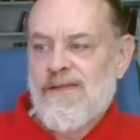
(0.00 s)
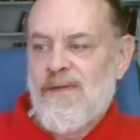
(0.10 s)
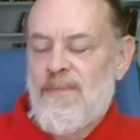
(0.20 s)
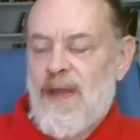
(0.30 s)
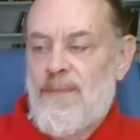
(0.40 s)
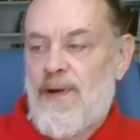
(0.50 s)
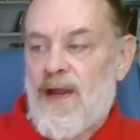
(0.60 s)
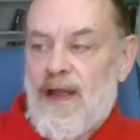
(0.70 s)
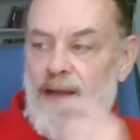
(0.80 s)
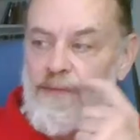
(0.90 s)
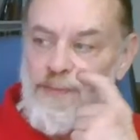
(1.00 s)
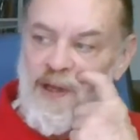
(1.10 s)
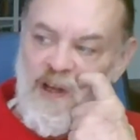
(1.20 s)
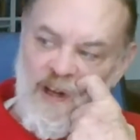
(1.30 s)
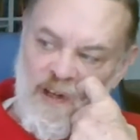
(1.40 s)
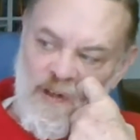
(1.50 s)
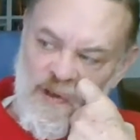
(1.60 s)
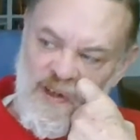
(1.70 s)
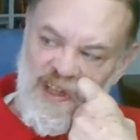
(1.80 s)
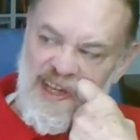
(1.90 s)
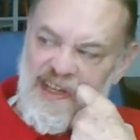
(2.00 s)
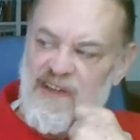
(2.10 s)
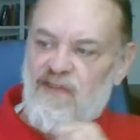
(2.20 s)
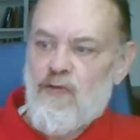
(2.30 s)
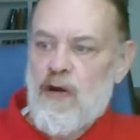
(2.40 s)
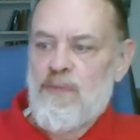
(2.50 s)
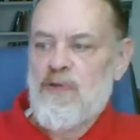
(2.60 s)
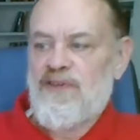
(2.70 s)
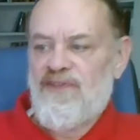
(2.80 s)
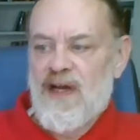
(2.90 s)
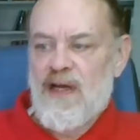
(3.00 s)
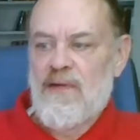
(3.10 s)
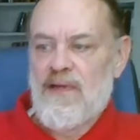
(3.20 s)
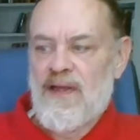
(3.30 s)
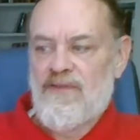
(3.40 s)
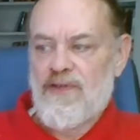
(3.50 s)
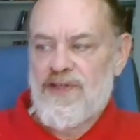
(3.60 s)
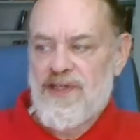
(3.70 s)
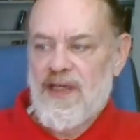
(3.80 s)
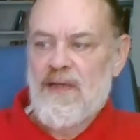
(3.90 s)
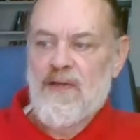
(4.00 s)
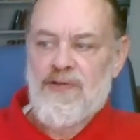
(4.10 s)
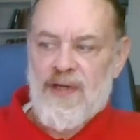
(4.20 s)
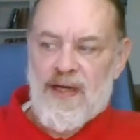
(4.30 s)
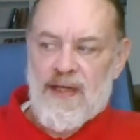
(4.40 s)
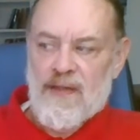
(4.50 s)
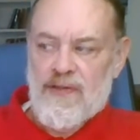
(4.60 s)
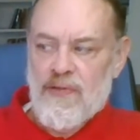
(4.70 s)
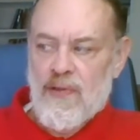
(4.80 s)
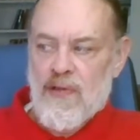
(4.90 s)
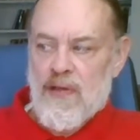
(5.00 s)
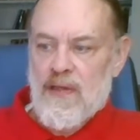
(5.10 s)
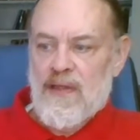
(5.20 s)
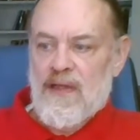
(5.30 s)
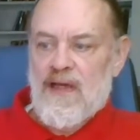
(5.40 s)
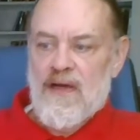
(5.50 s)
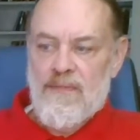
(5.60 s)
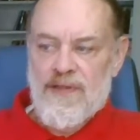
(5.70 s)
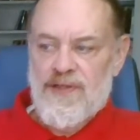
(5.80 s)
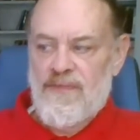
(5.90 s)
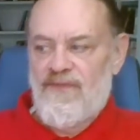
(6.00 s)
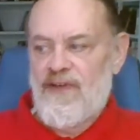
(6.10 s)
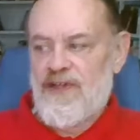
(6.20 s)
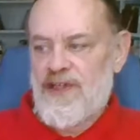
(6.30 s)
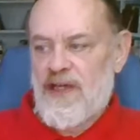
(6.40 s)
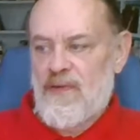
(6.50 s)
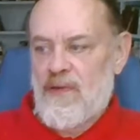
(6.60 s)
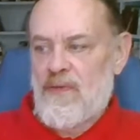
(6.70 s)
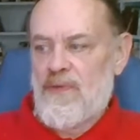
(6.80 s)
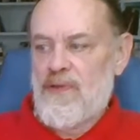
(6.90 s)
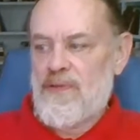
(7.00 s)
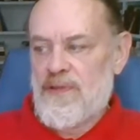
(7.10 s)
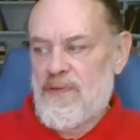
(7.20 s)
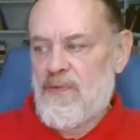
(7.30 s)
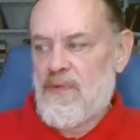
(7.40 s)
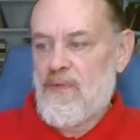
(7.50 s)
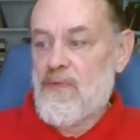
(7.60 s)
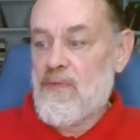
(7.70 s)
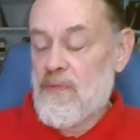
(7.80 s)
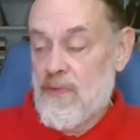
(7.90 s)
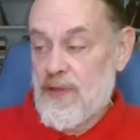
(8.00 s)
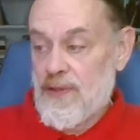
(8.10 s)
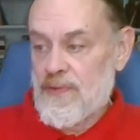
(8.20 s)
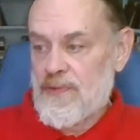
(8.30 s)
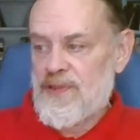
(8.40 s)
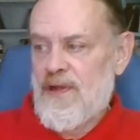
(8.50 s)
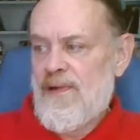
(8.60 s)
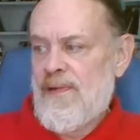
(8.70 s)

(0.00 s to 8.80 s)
It may perhaps be concluded that this form was found after a single trial too long and cumbersome for general use